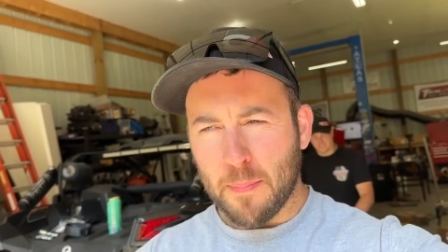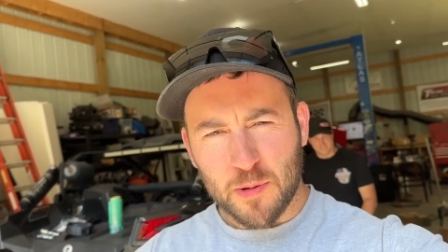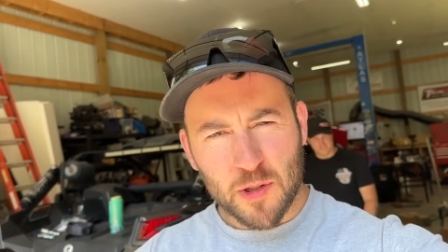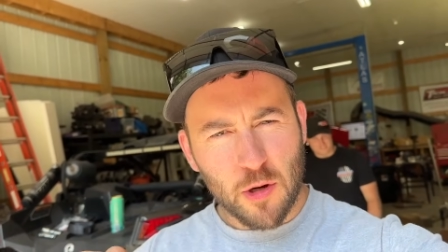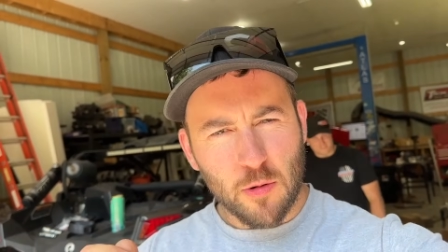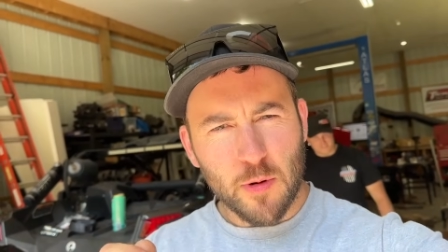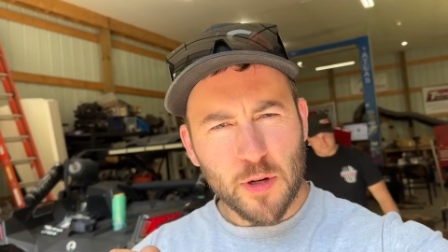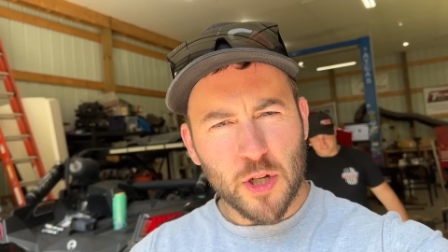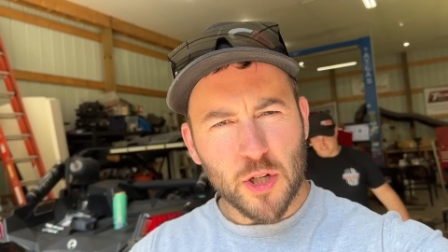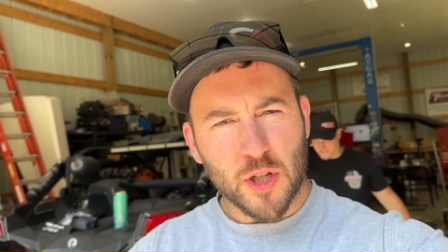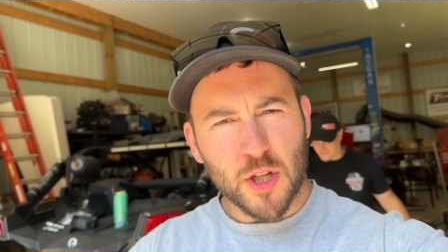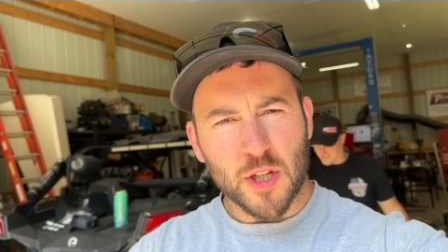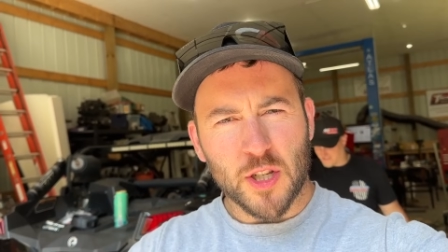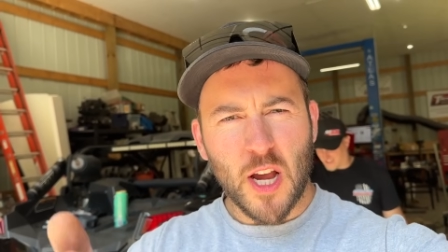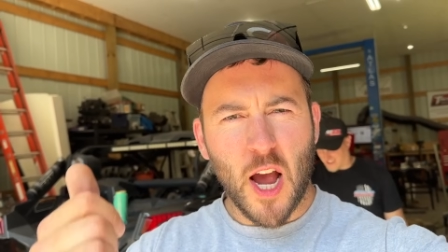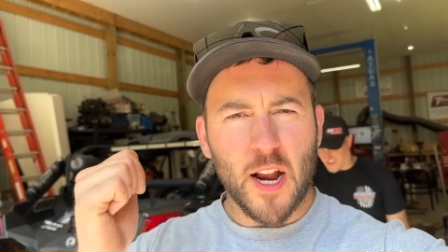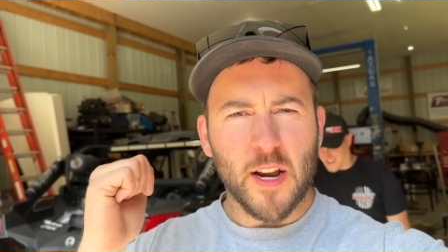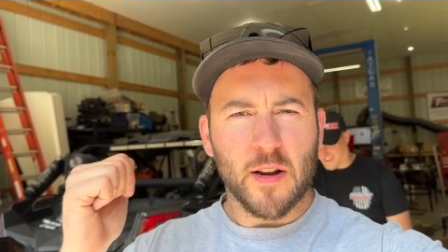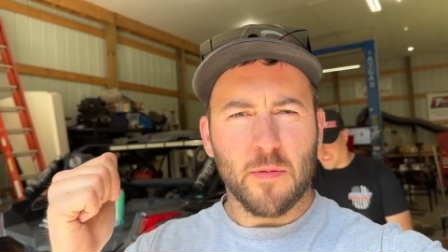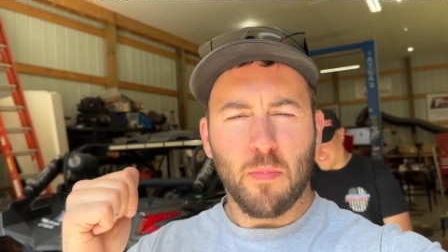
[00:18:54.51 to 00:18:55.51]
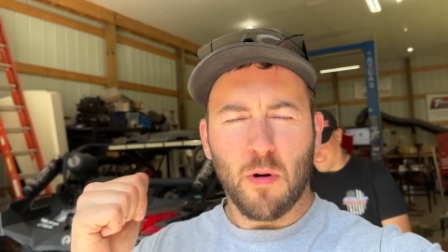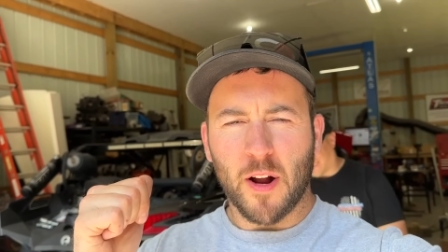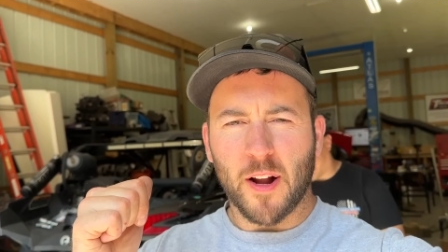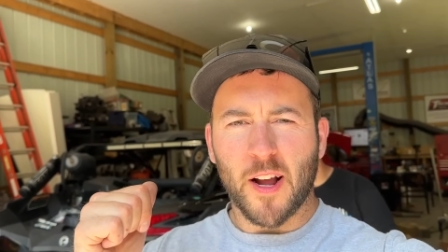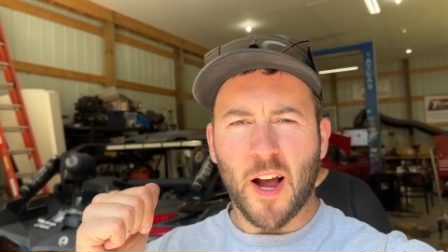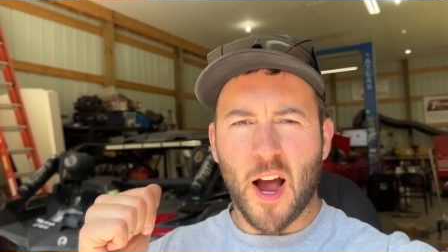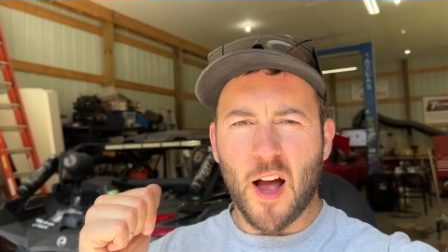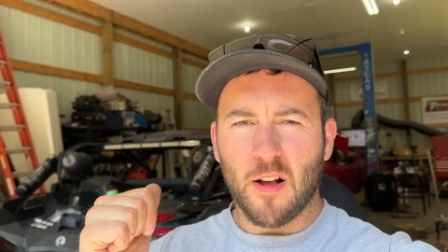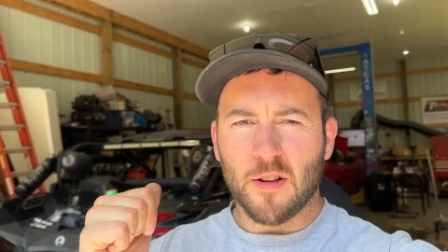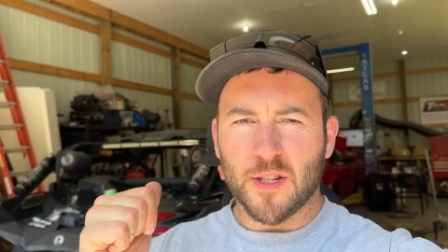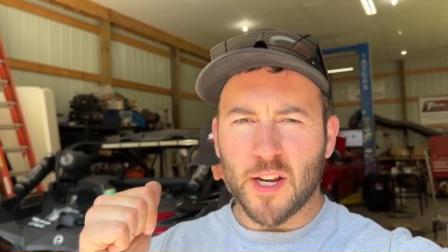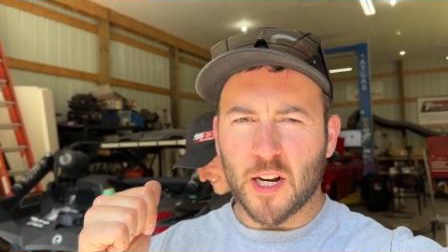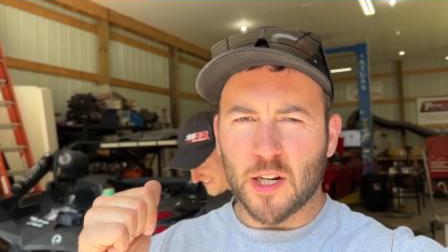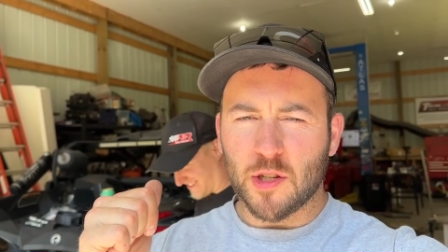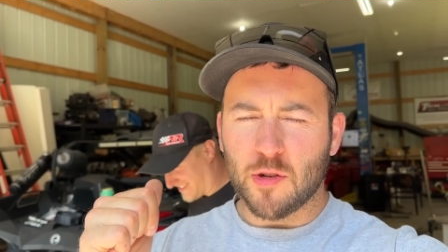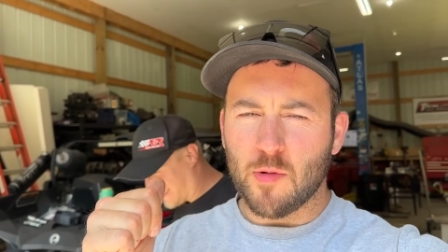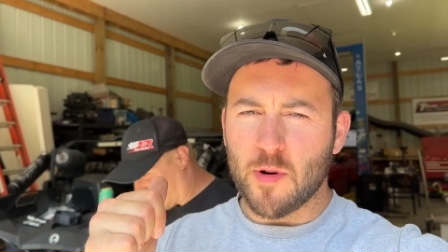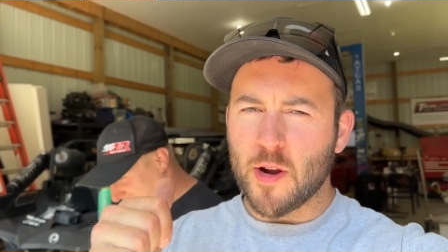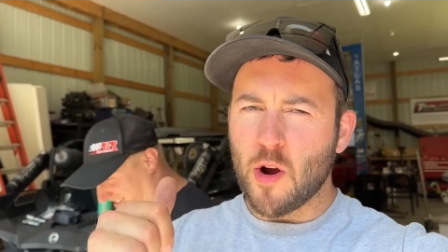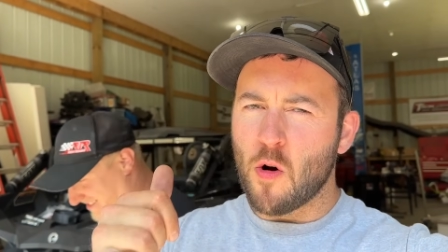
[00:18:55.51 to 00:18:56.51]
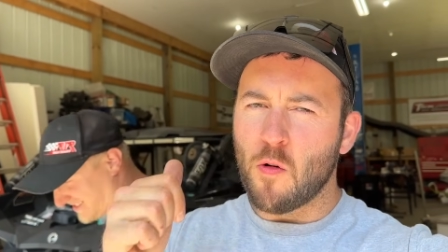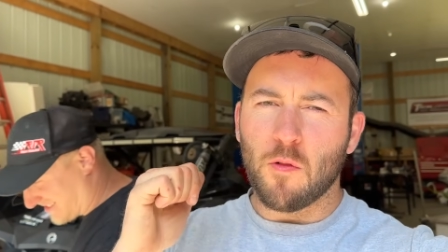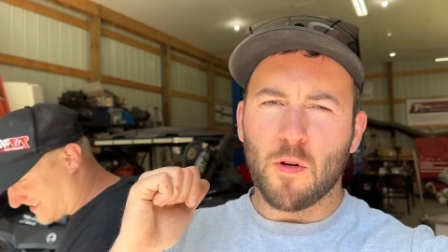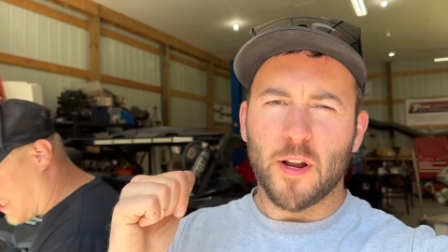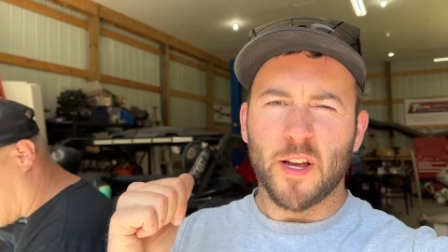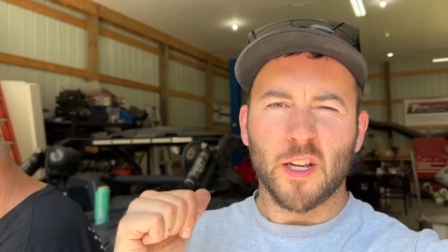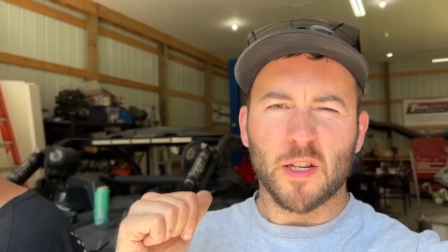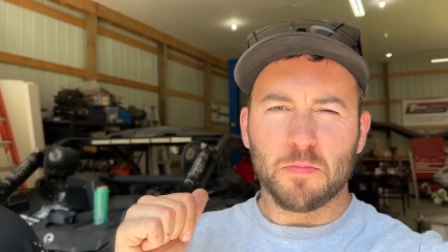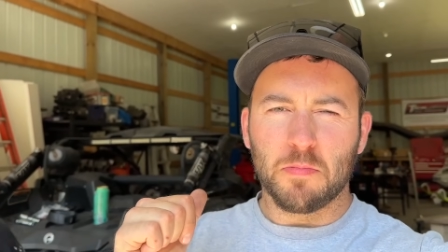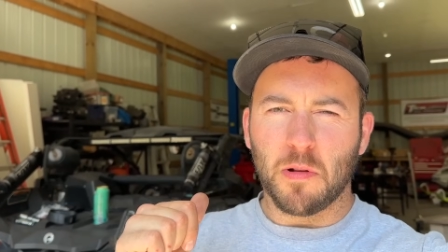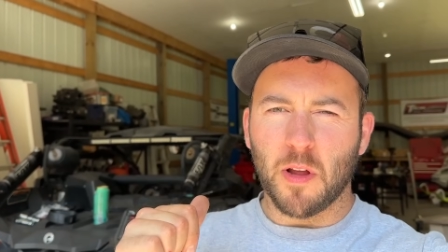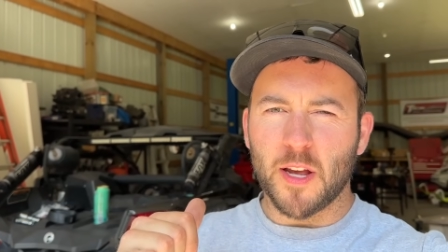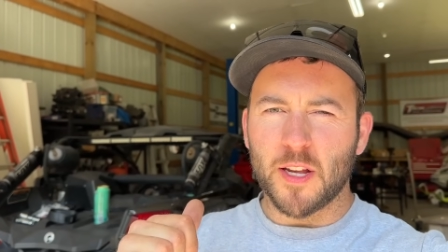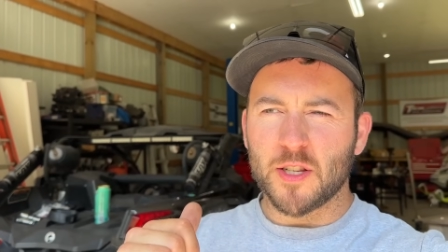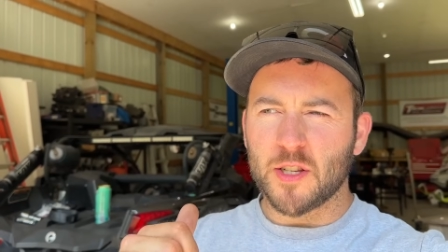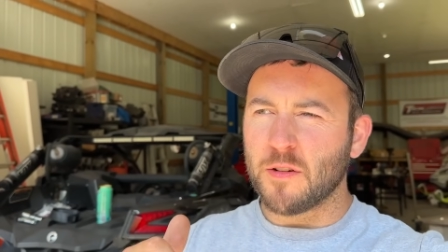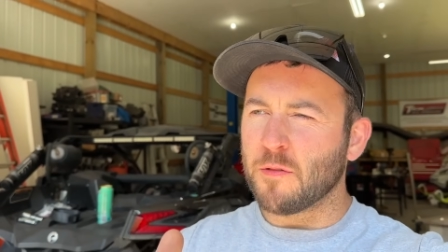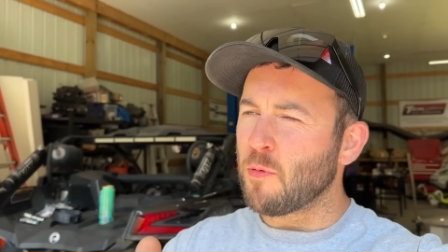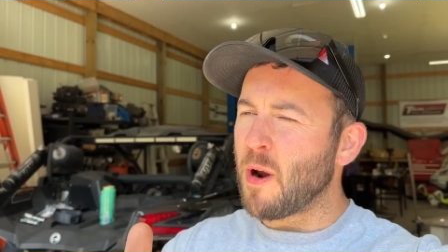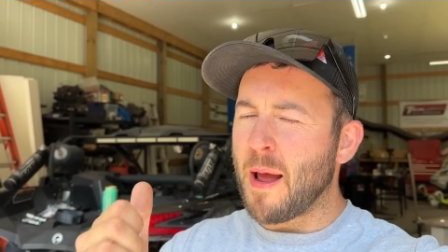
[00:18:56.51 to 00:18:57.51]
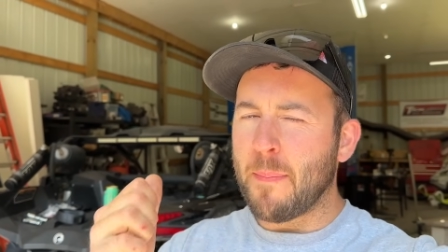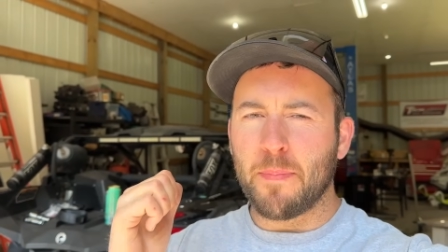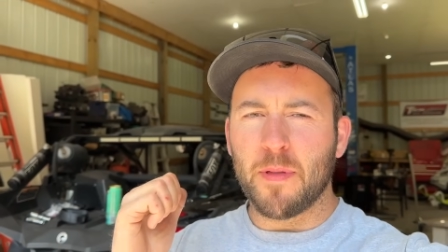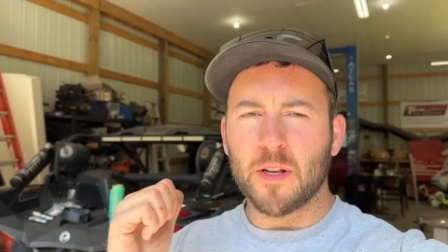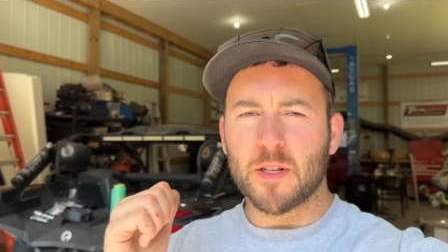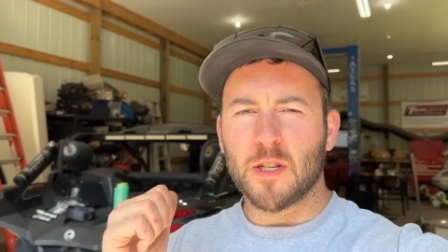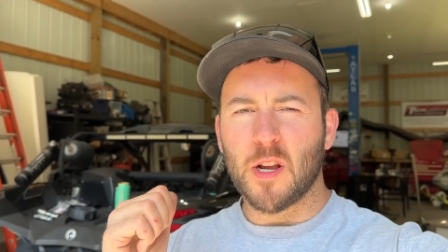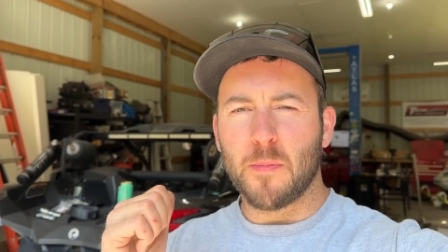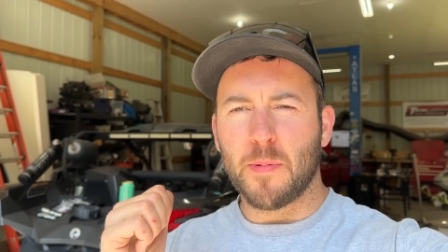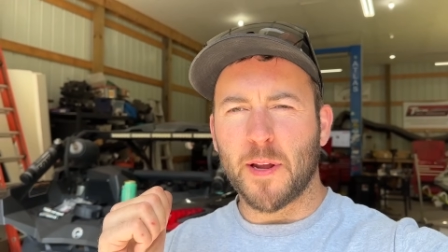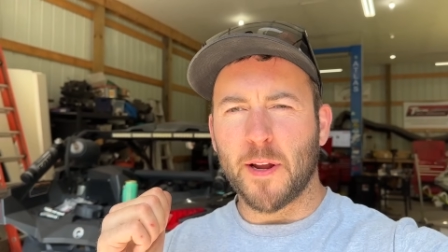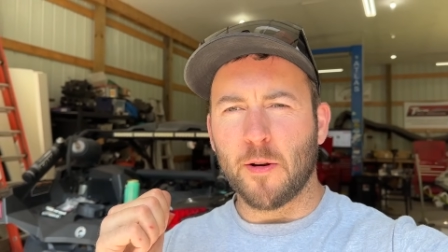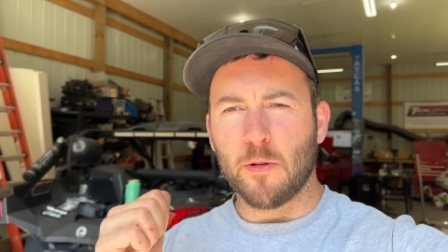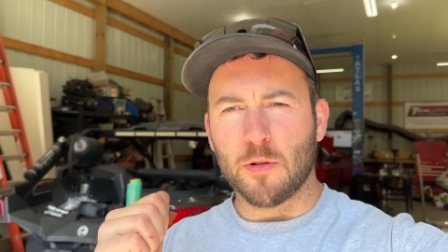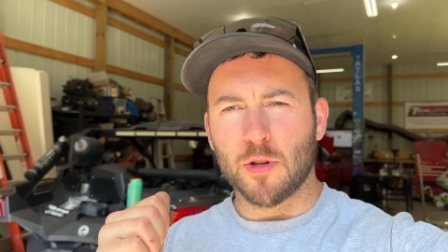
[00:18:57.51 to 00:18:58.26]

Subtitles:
so we just decided to bring Kyle's X3 over to his place and wrap this up here.